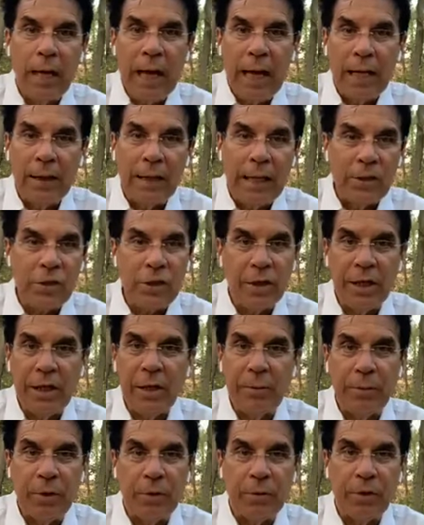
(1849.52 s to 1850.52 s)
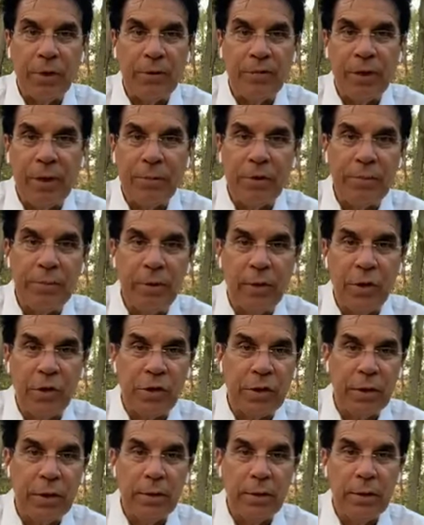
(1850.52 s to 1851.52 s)
And that's going to help you grow and develop
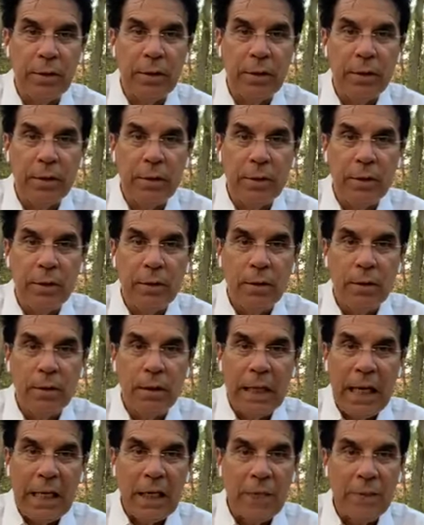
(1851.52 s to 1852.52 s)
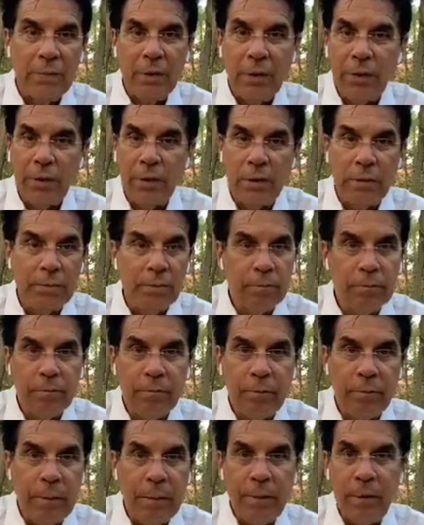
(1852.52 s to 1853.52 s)
spiritually. And you know,
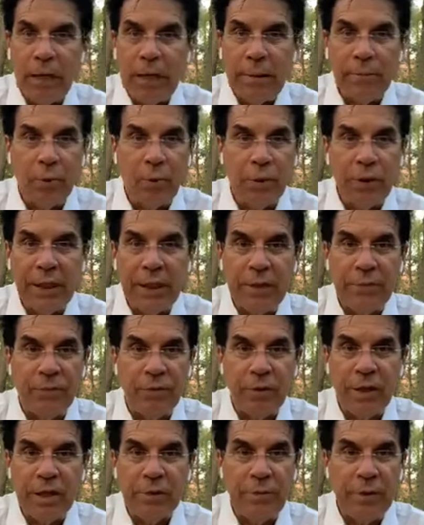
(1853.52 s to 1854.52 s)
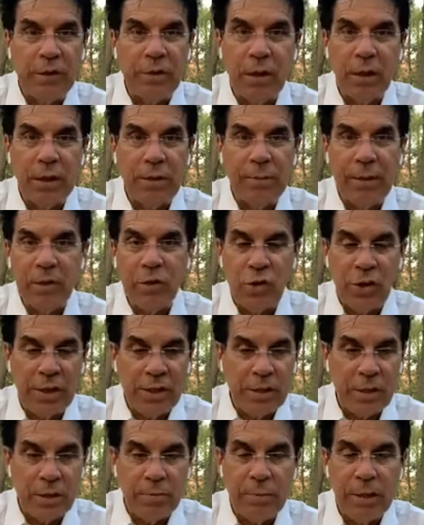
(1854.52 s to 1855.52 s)
maybe you got a born-again friend's been talking about
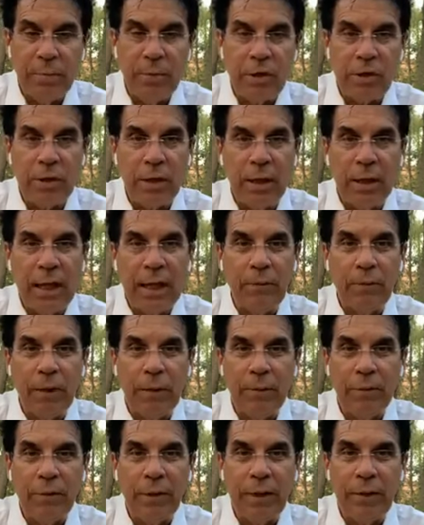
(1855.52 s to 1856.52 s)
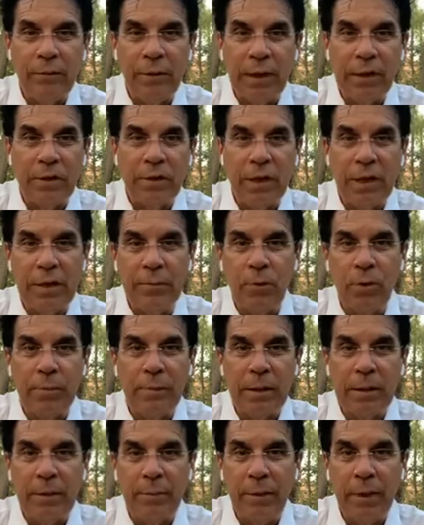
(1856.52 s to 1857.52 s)
Jesus. Maybe you can start hanging around with them. They can tell you more
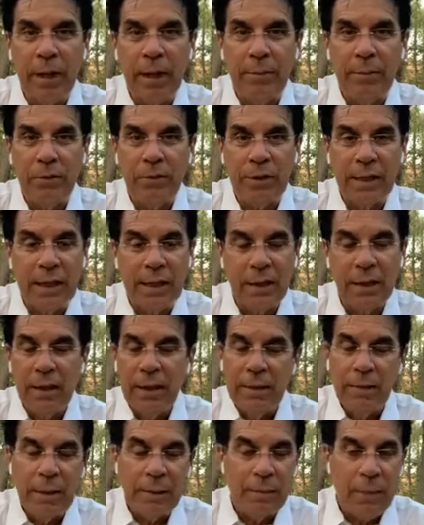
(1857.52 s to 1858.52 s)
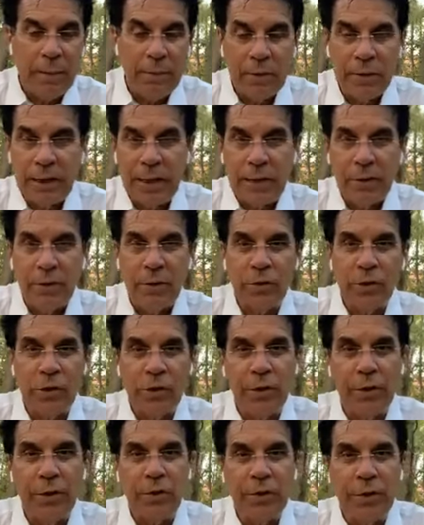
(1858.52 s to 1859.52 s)
about the Bible and take you, they probably take you to their
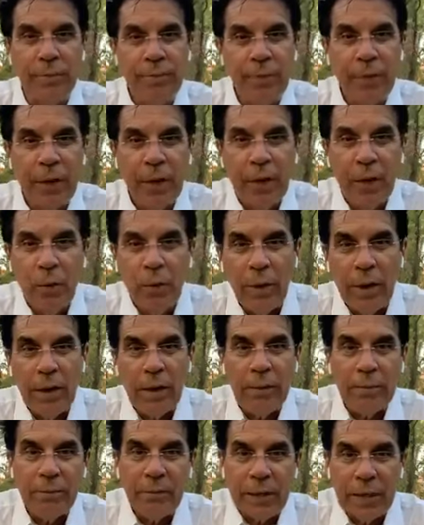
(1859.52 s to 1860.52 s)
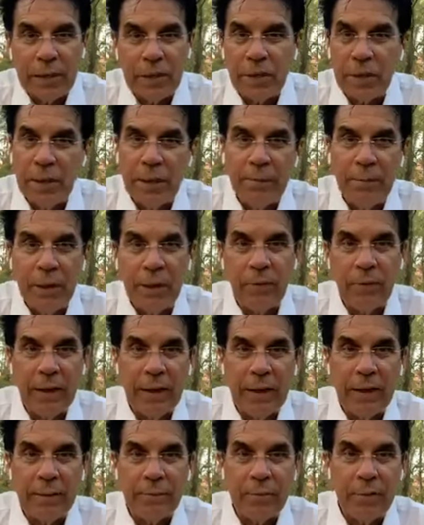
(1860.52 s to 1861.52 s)
church. Well, that's going to be a
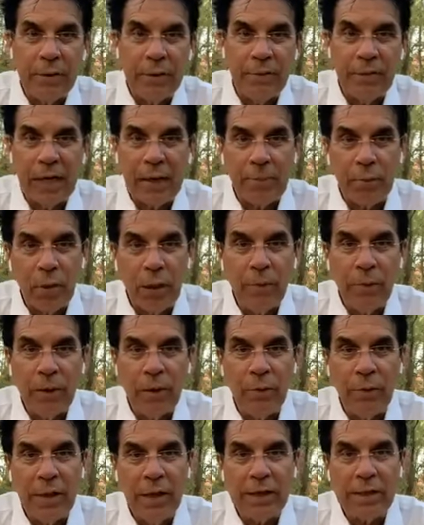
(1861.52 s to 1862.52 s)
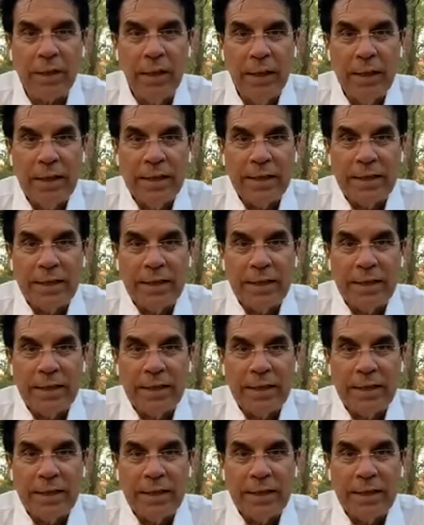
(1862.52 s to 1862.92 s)
great help too. If you got a prayer request,